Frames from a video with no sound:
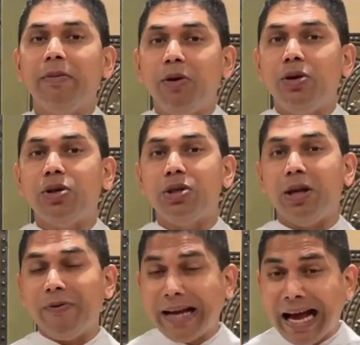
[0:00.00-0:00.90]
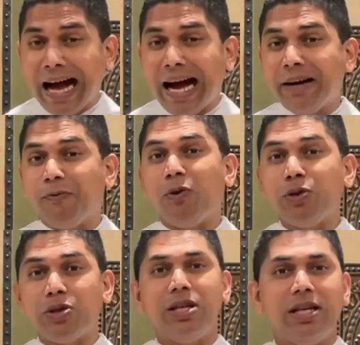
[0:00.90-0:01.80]
mercy of God for
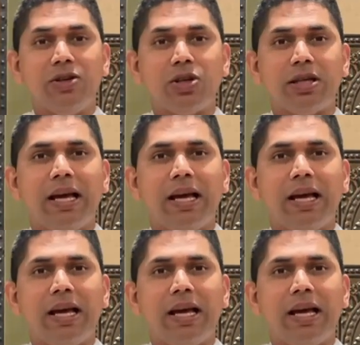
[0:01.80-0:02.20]
sinners